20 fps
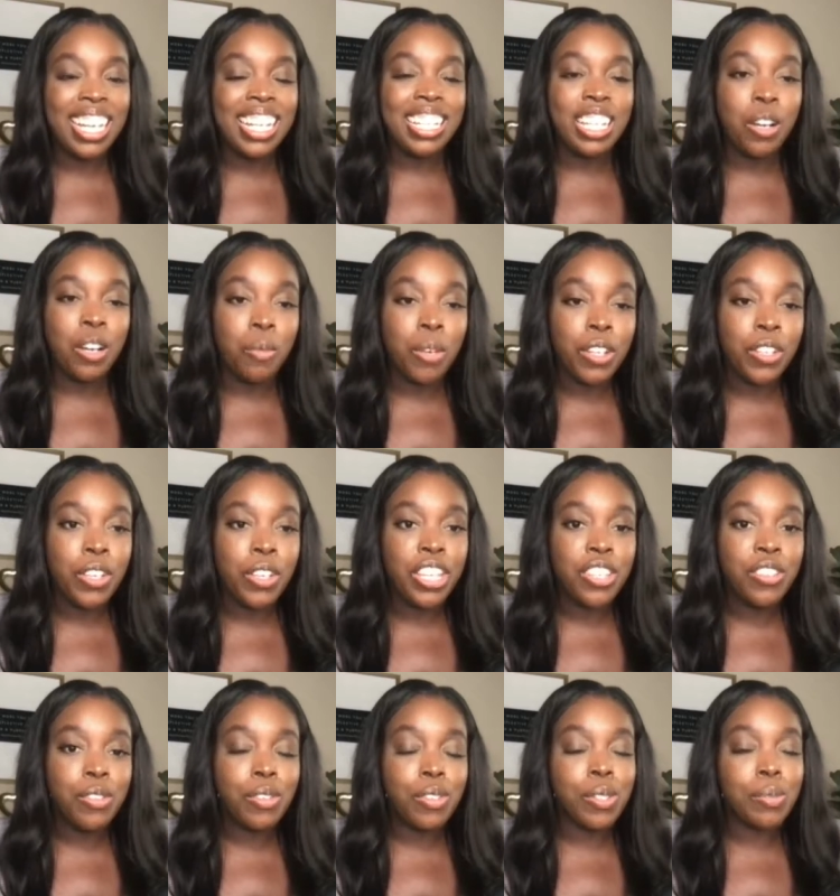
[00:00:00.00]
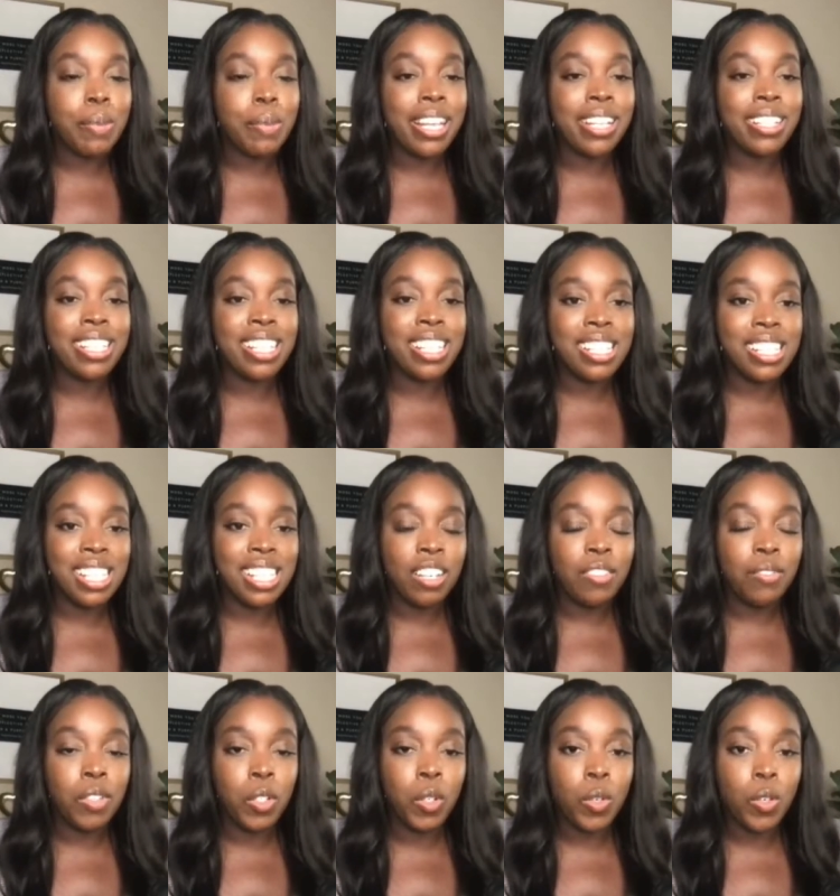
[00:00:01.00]
Now, what can you expect inside
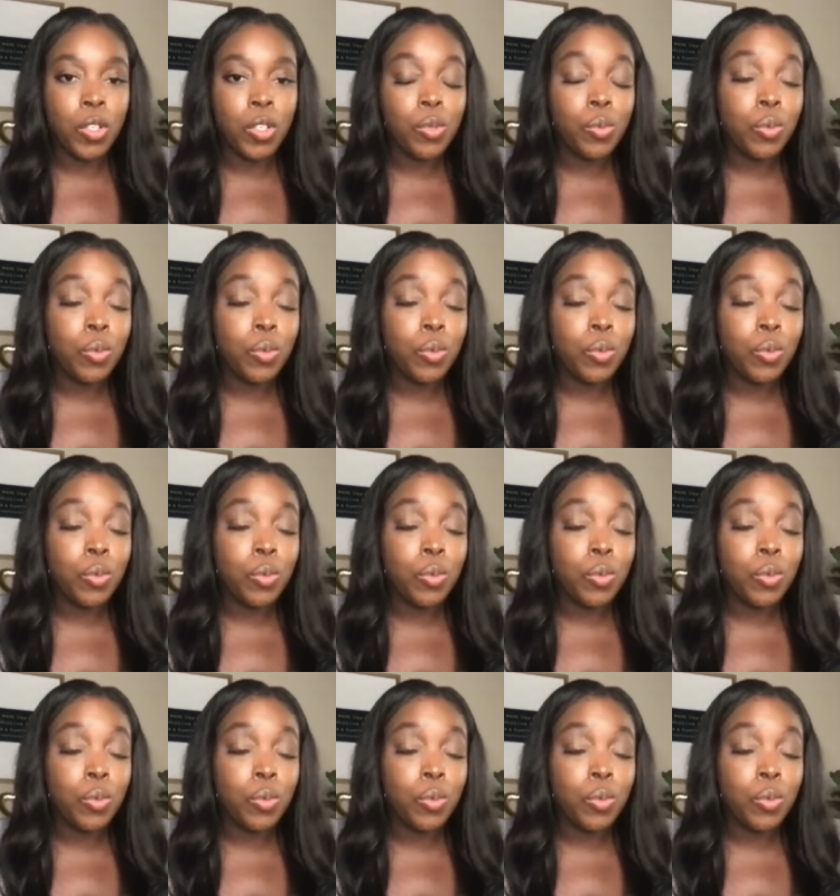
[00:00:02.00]
of the course?